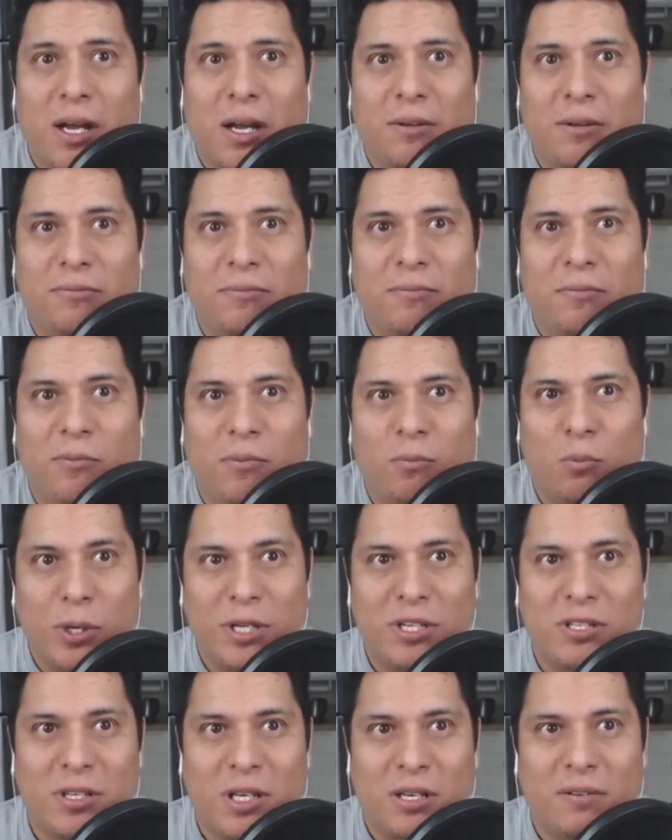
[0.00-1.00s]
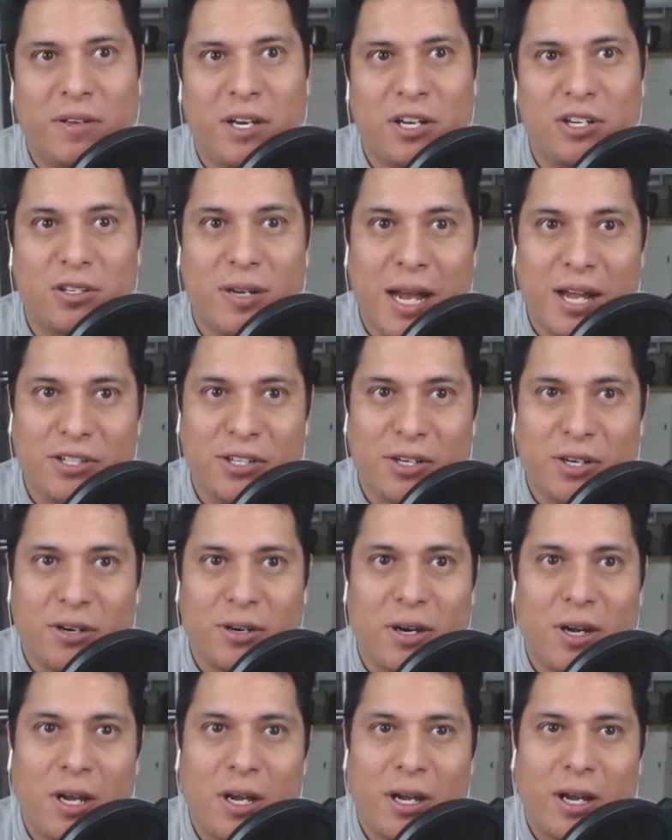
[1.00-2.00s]
I recently finished last
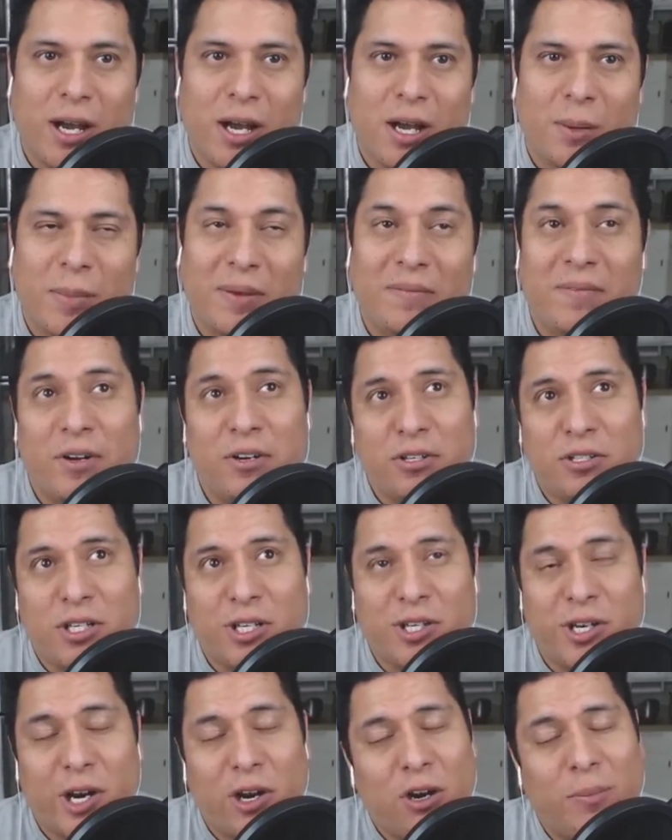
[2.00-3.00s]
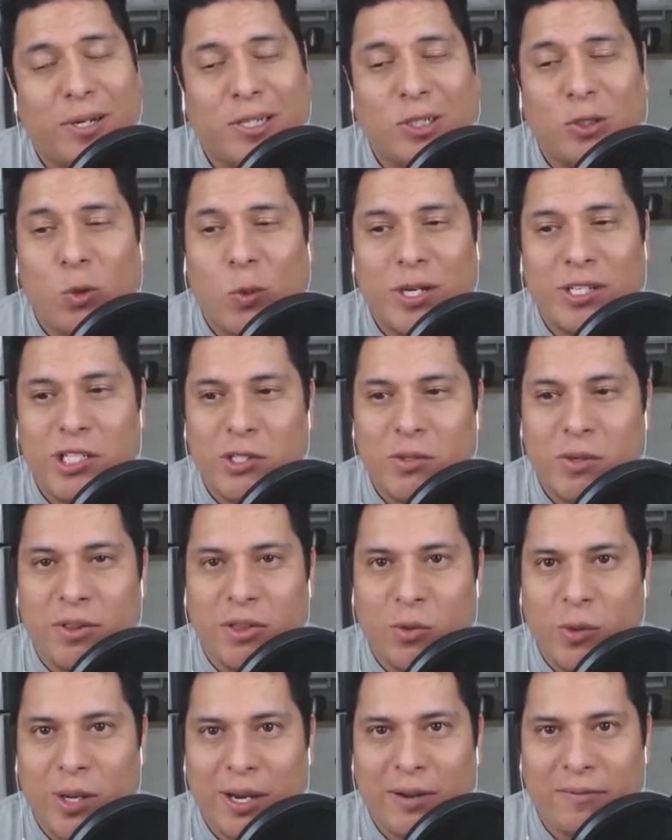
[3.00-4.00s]
year Adventures in Terror books 1, 2,
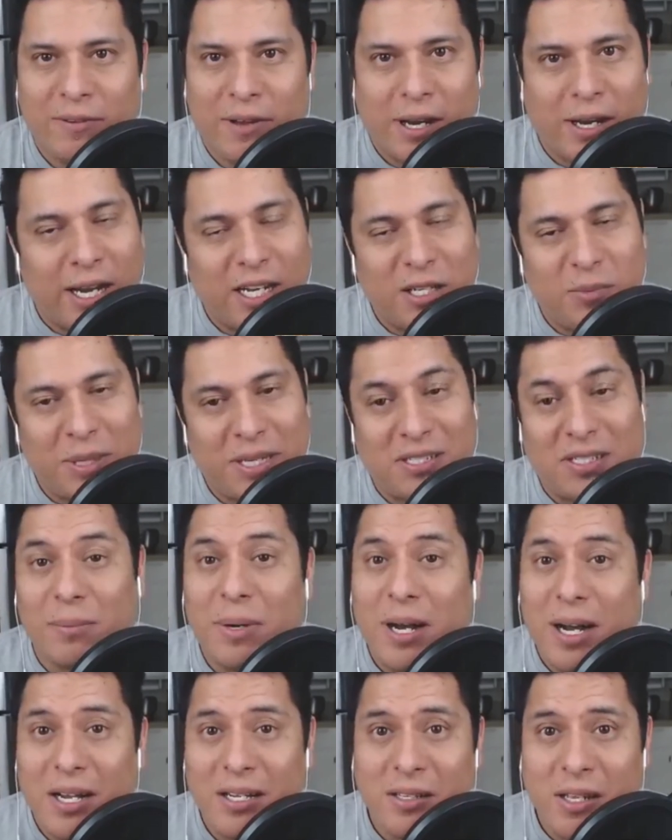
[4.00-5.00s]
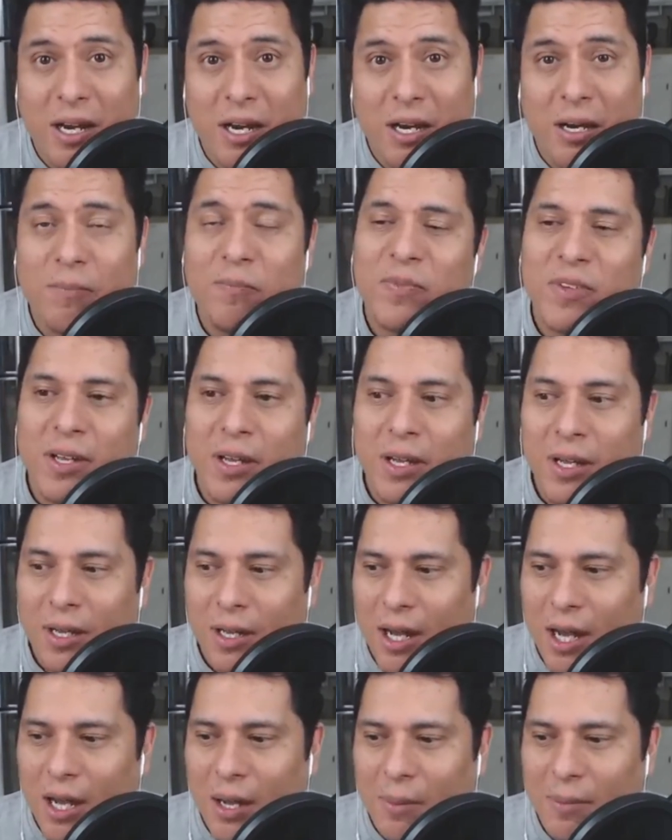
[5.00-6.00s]
and 3, and I found a nice place to pause there.
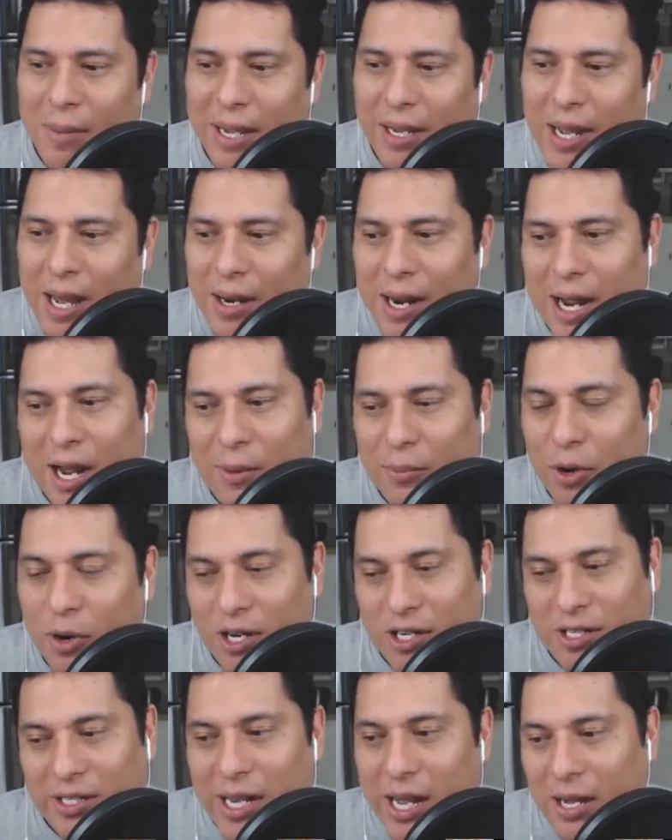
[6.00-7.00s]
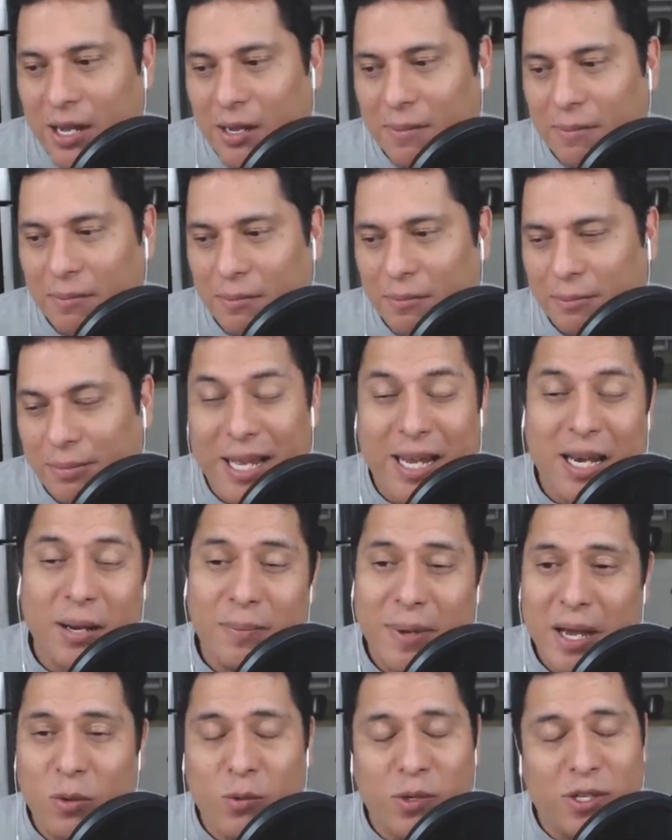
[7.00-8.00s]
I got out Project
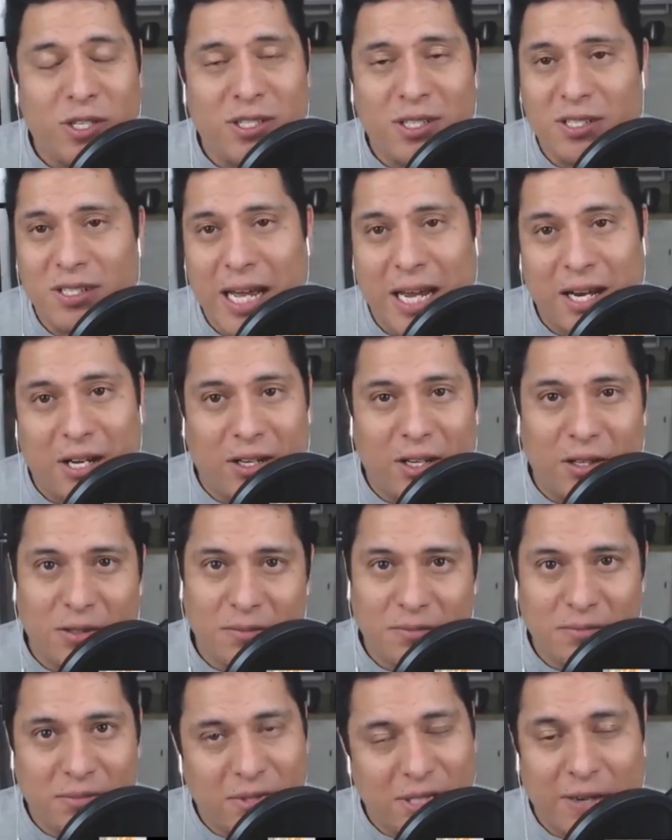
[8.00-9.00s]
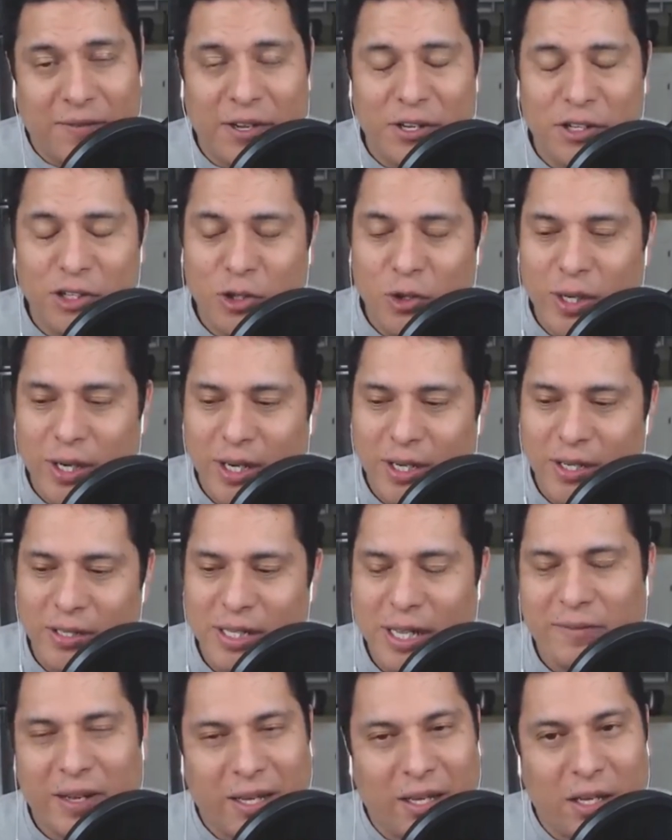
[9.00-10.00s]
Planet Bound, which is a standalone sci-fi
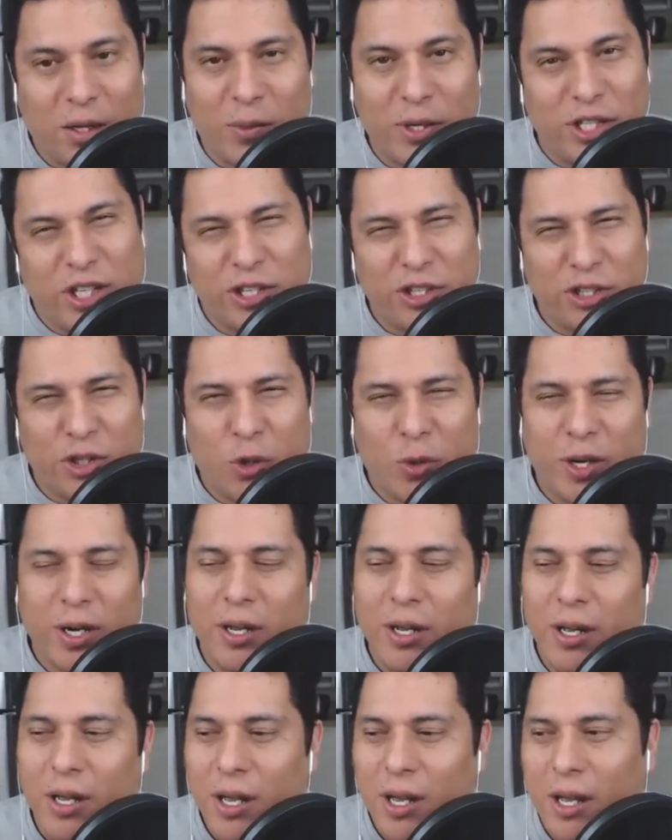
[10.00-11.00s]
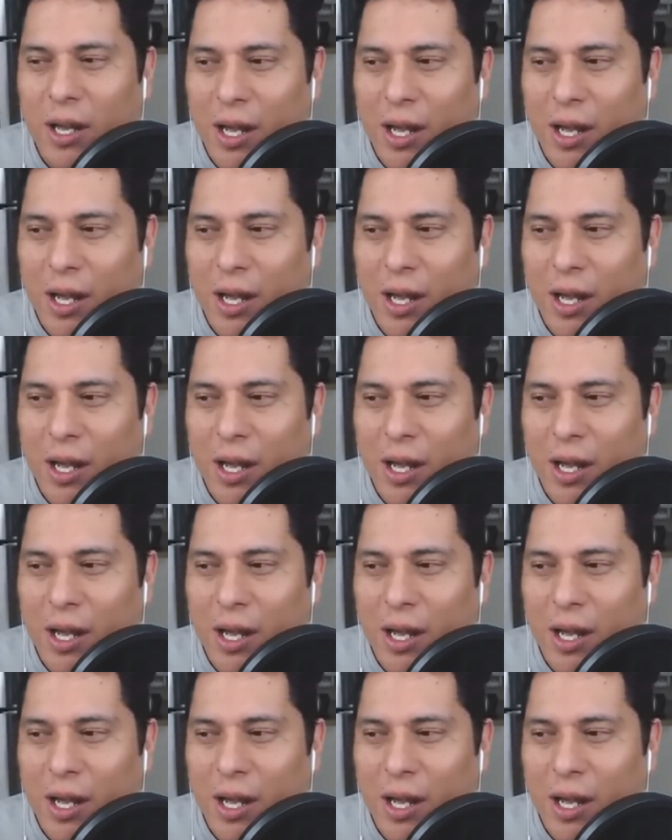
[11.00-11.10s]
LitRPG-ish story.